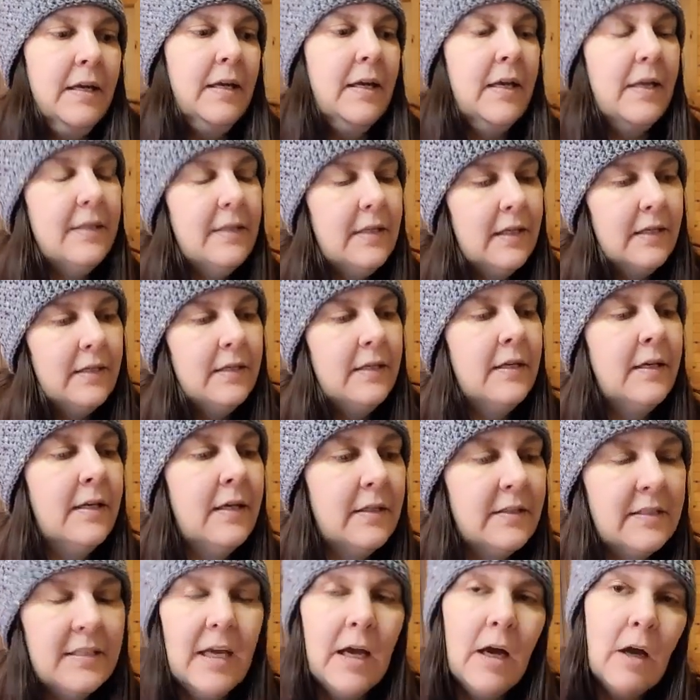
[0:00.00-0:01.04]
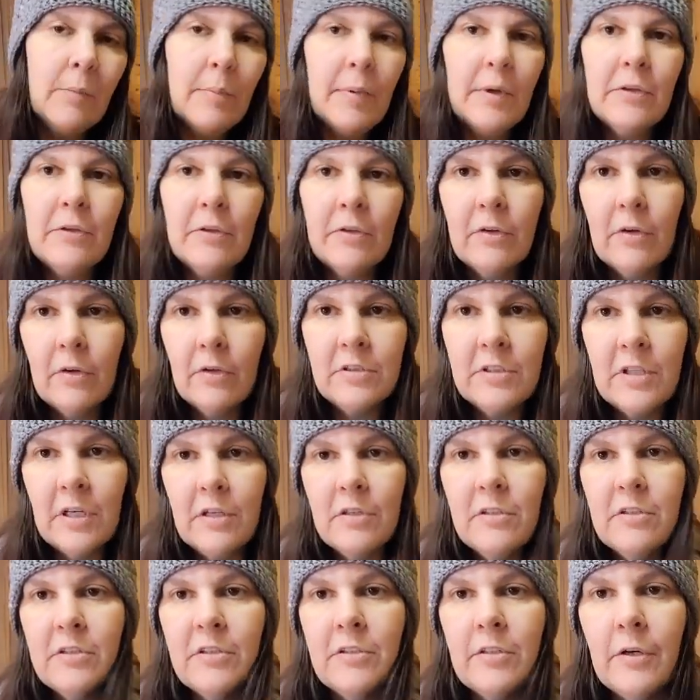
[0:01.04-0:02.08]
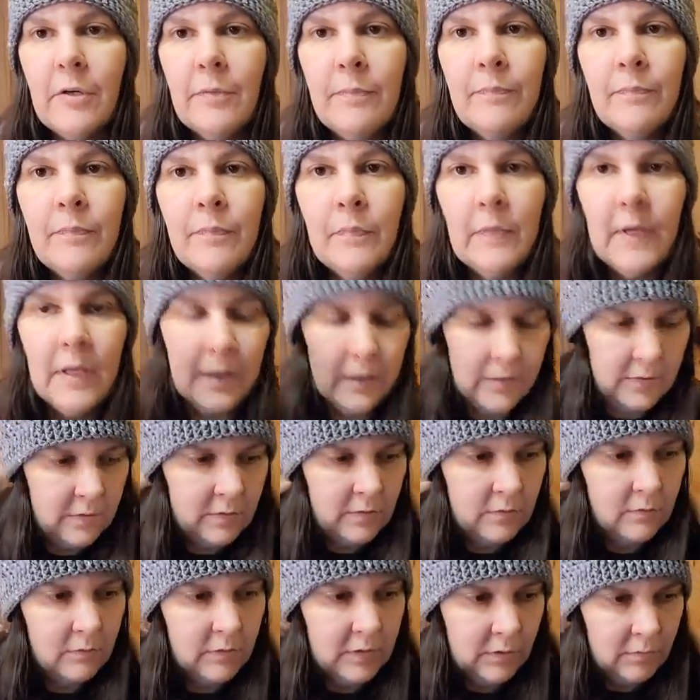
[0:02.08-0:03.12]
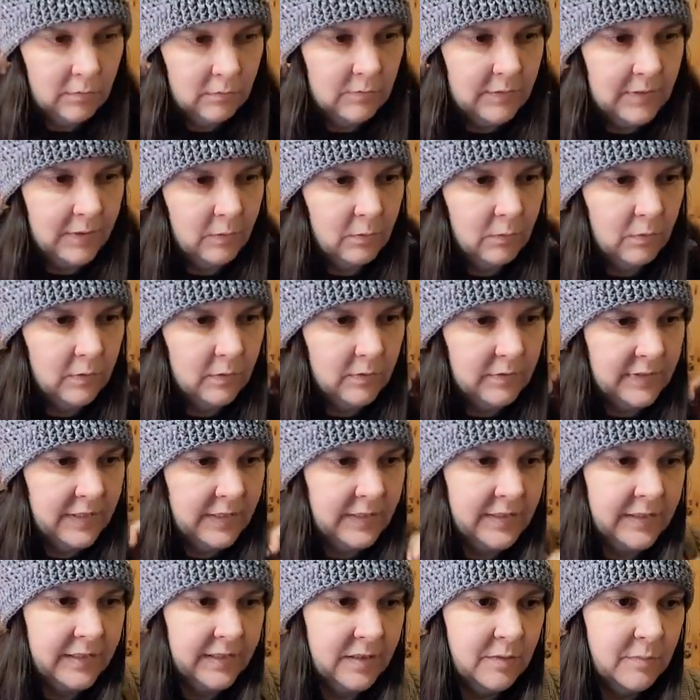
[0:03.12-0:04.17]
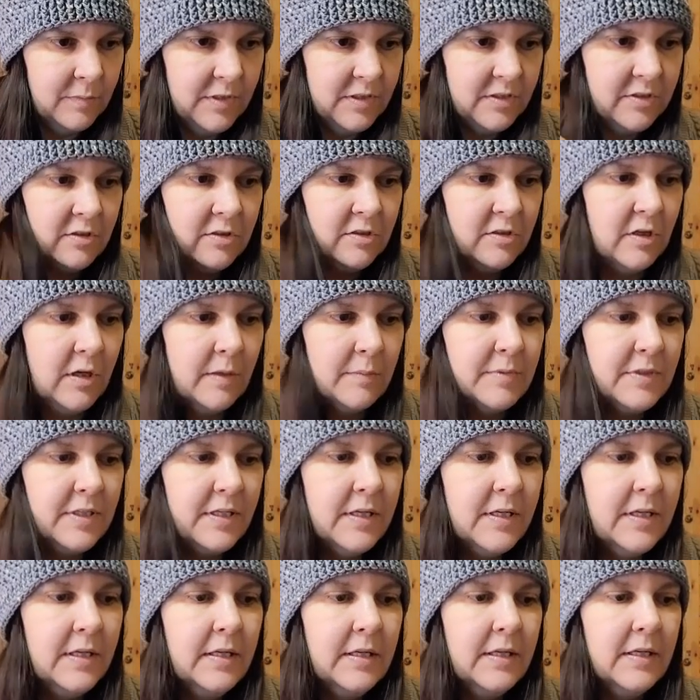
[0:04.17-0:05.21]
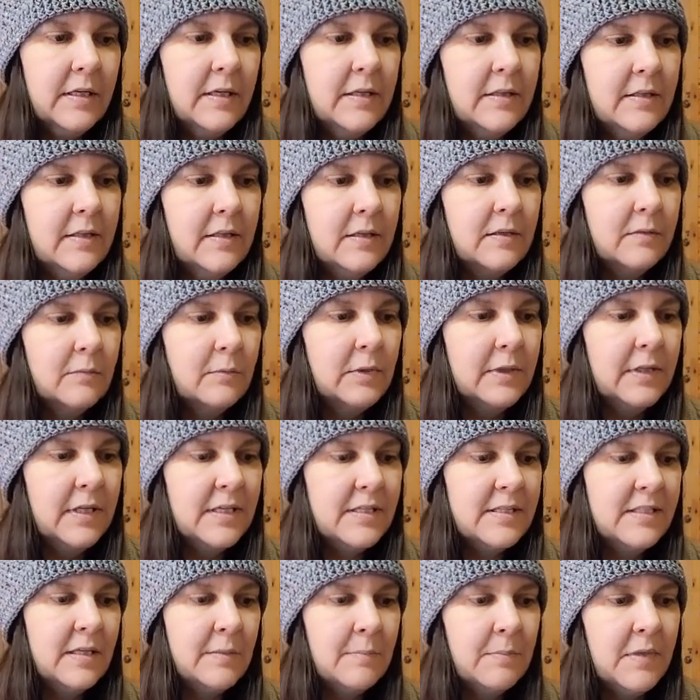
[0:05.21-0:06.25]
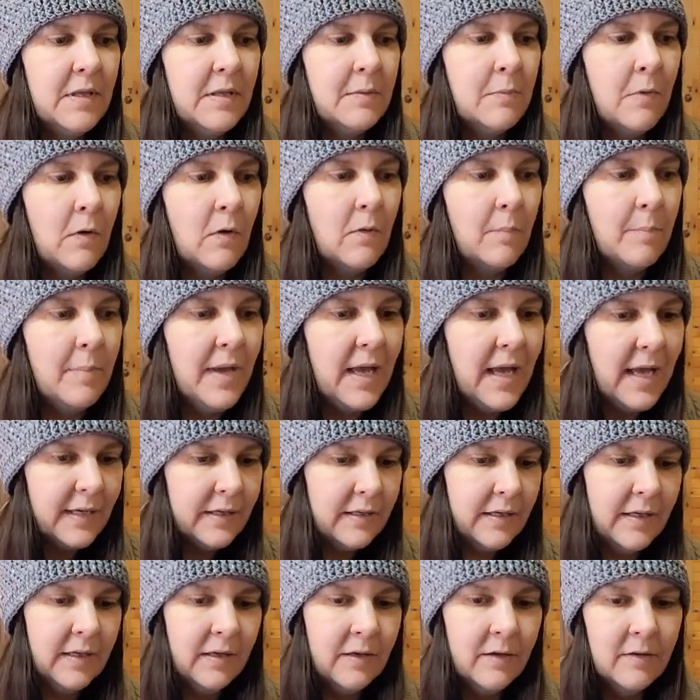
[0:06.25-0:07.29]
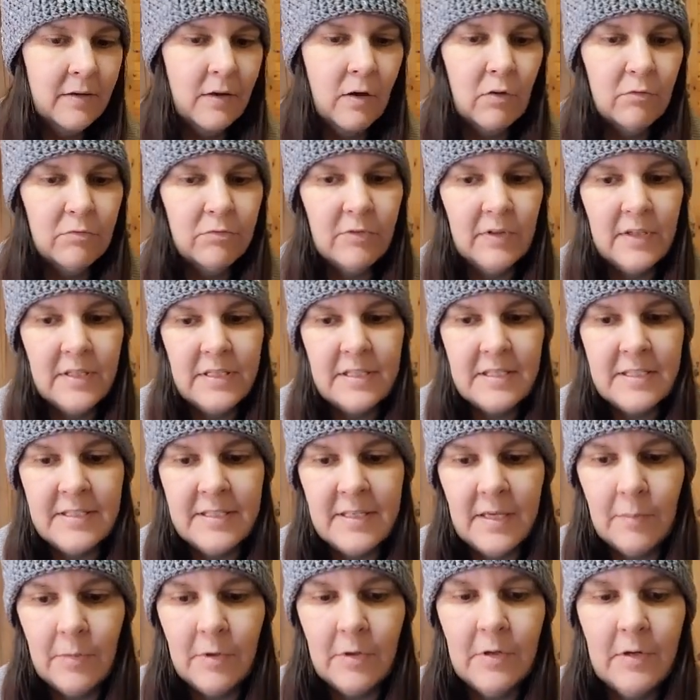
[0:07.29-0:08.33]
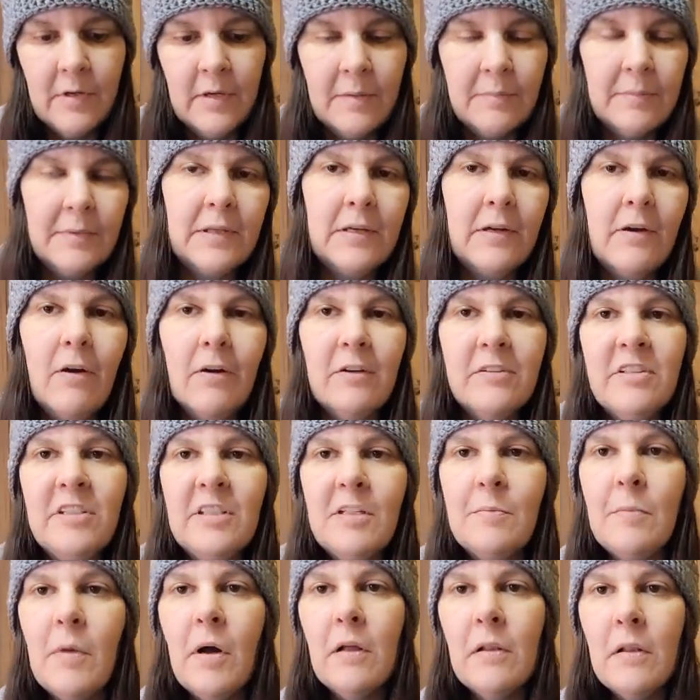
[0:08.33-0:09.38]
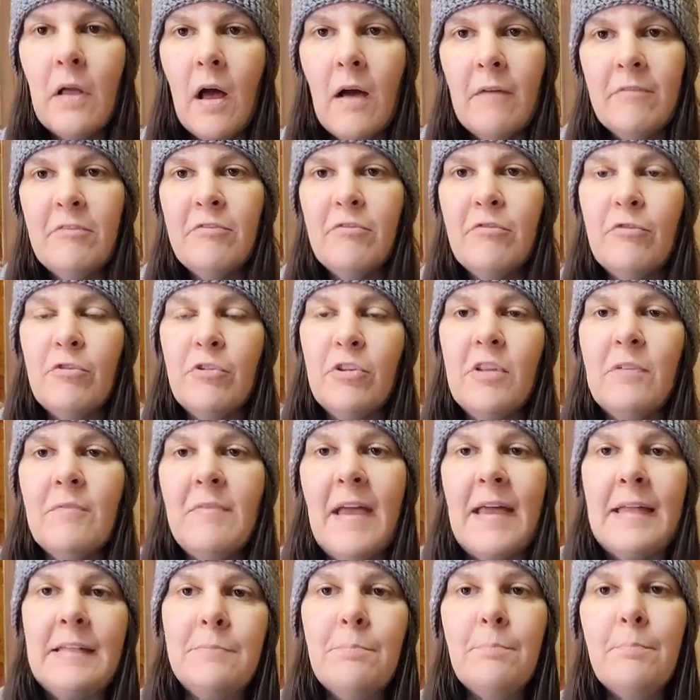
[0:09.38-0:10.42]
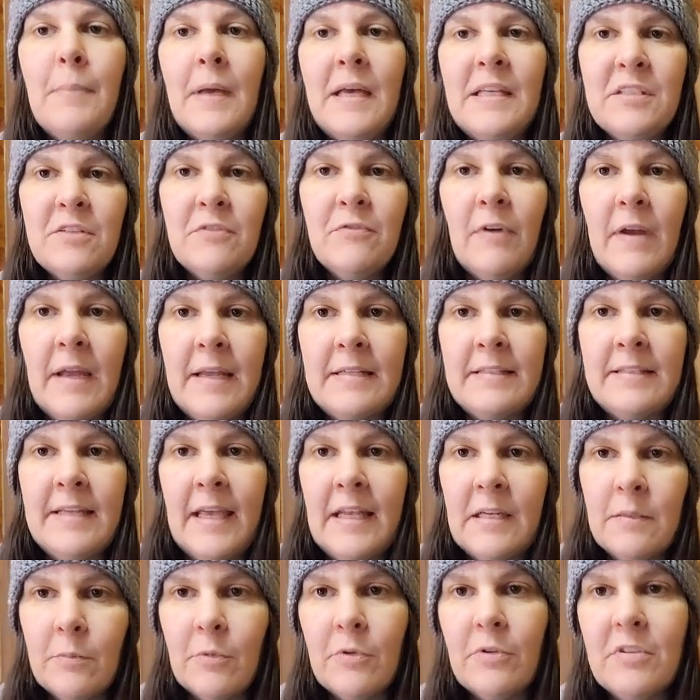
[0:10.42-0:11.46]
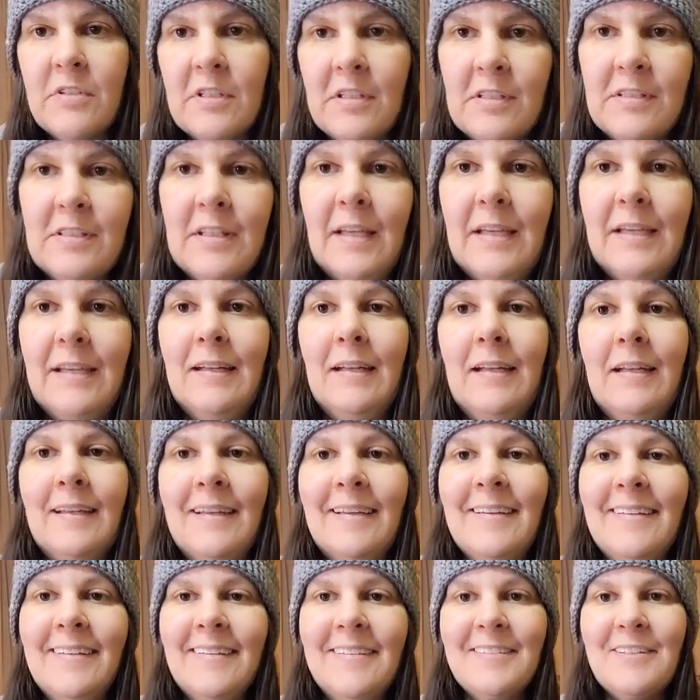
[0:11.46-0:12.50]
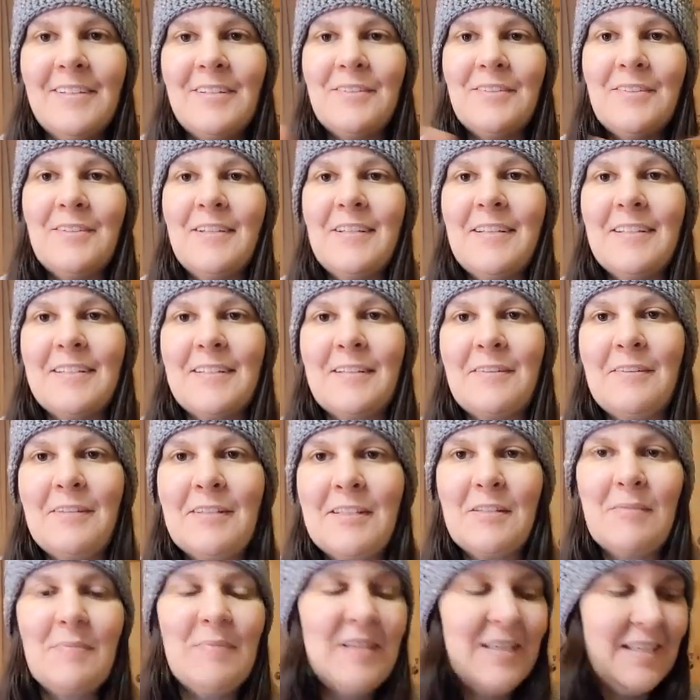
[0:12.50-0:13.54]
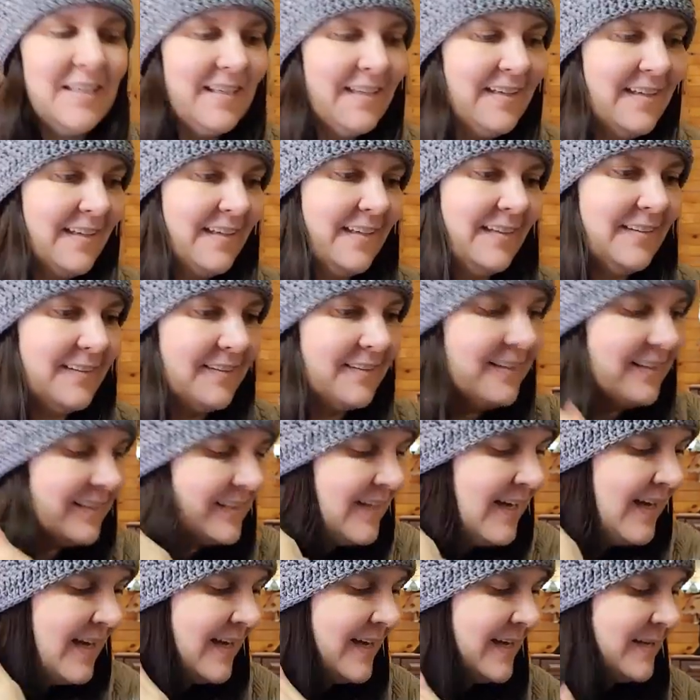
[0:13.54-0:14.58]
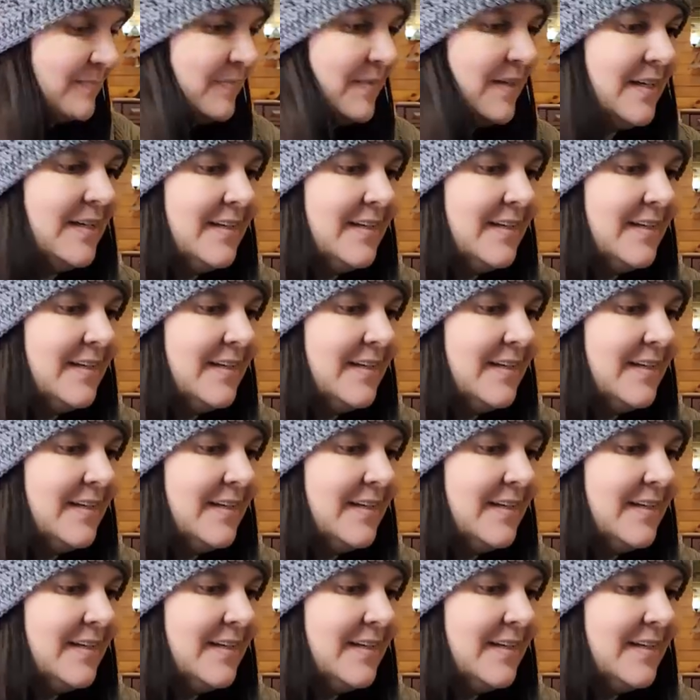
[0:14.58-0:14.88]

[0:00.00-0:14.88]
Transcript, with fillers: And then to help other crocheters, you know, that, you know, that, that, want, that need commission jobs. And then when they send them all back, hopefully this summer, I'm going to auction them all off for the Best, Best Friends Animal Society. So it's going to be a good time.